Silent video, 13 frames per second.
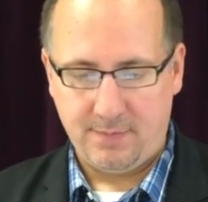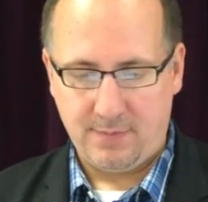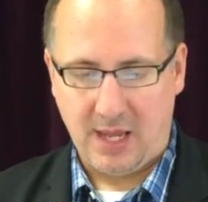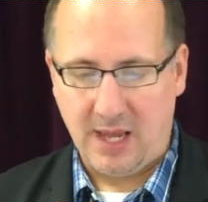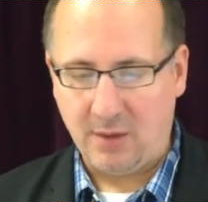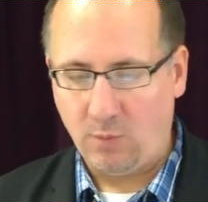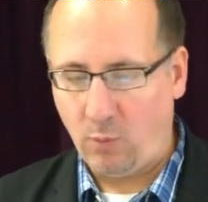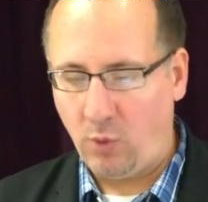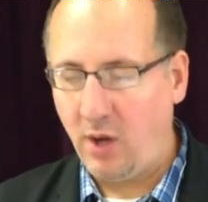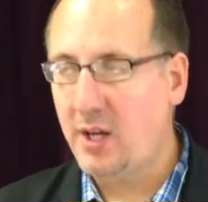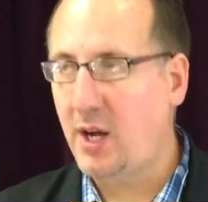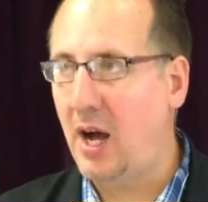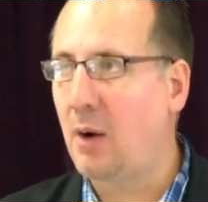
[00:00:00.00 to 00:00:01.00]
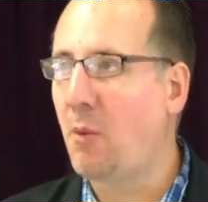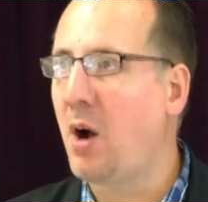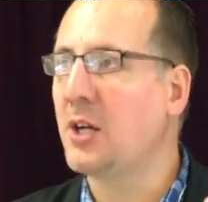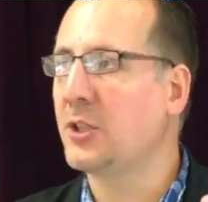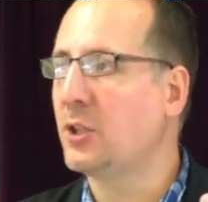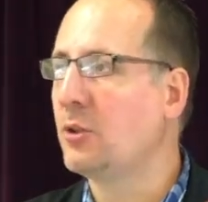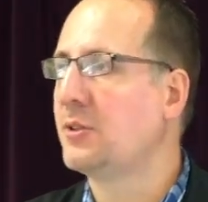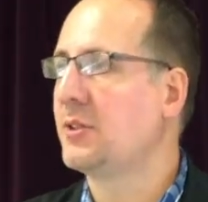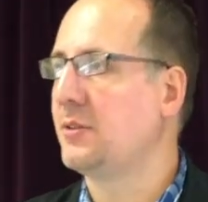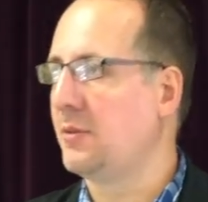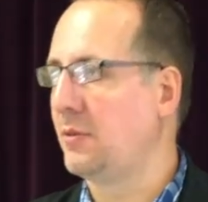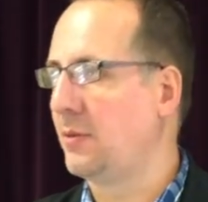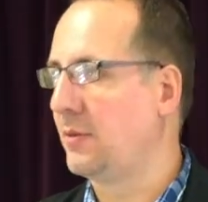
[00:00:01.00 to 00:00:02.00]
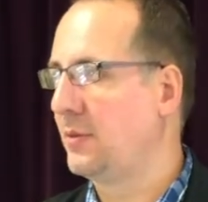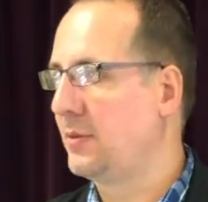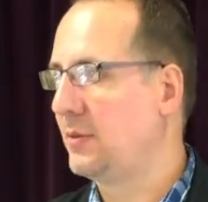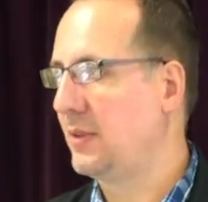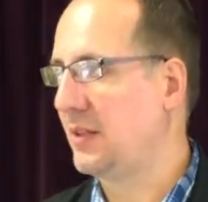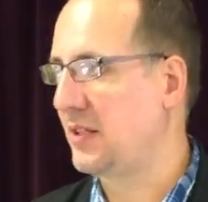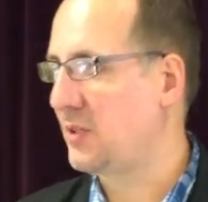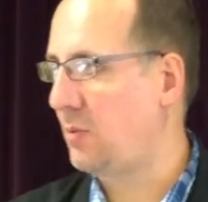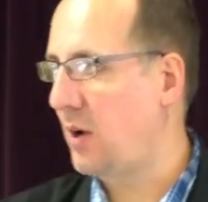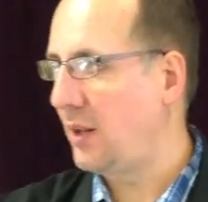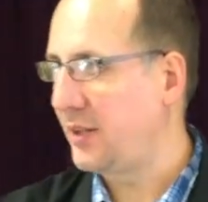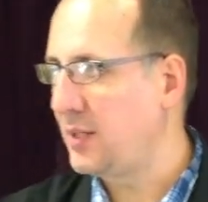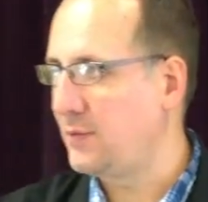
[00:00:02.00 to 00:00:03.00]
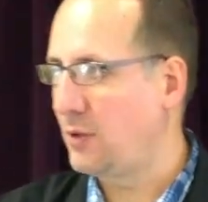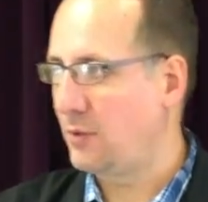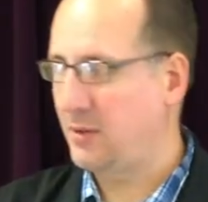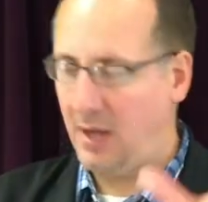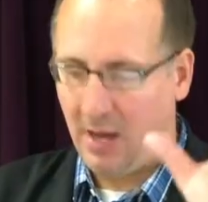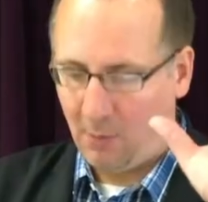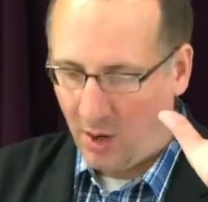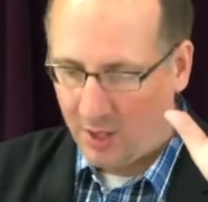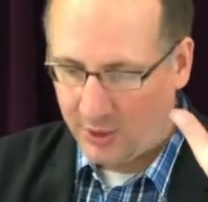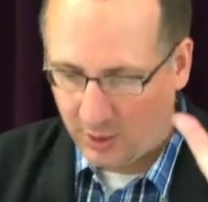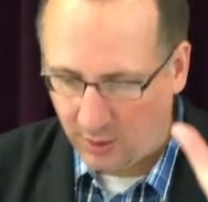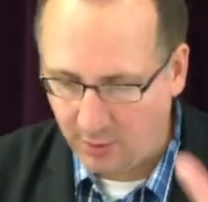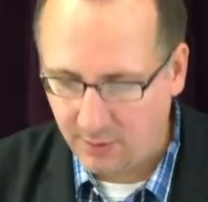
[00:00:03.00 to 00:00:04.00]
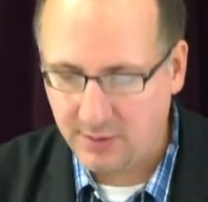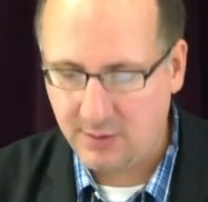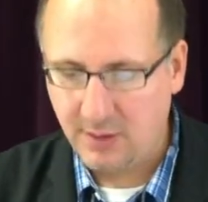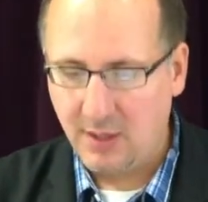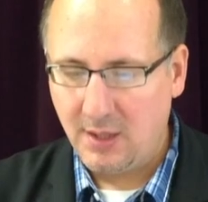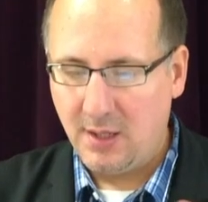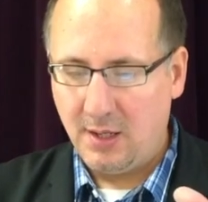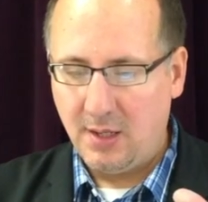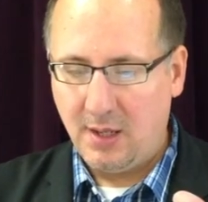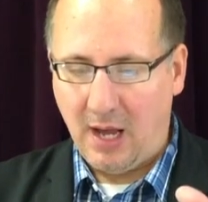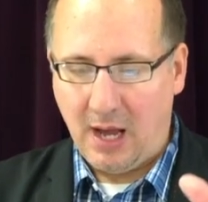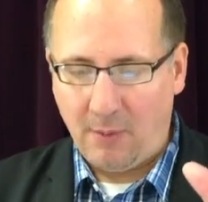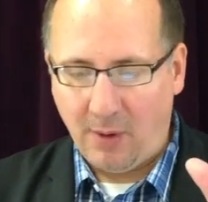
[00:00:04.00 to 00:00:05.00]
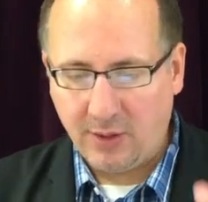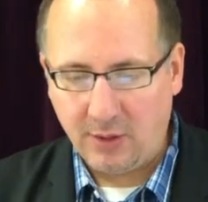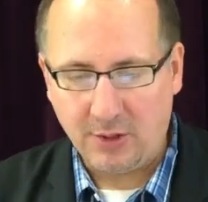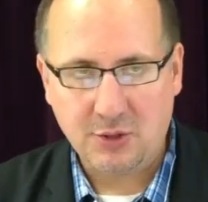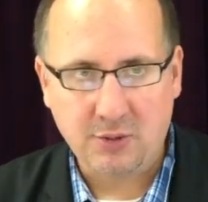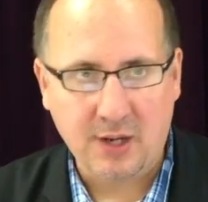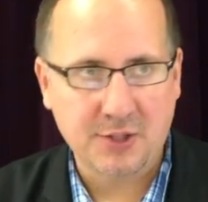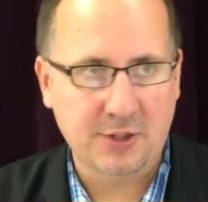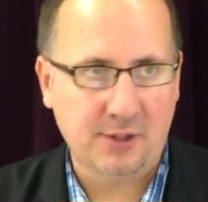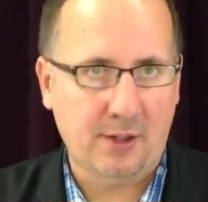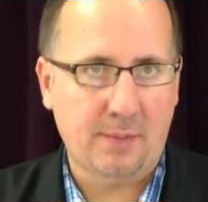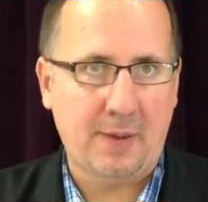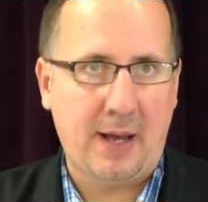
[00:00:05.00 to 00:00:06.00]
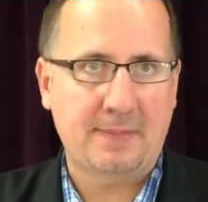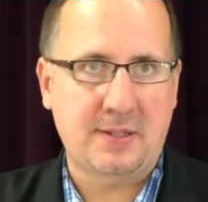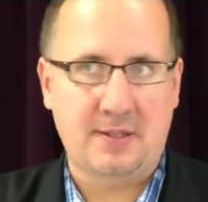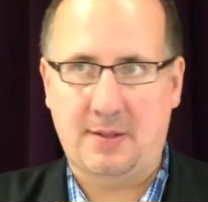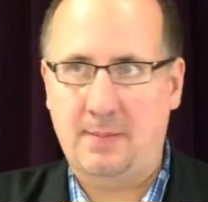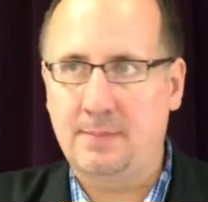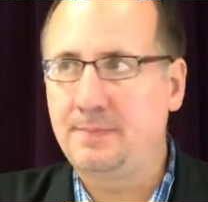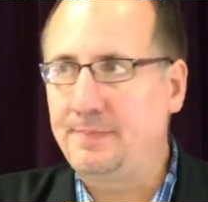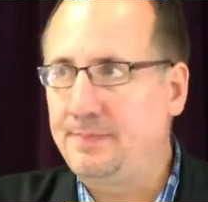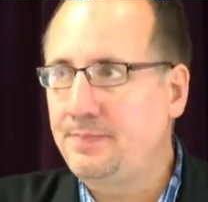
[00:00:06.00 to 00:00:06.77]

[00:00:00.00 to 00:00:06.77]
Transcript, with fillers: And what I want you to do, and this is where I'll leave you, that I want you to treasure your baptism.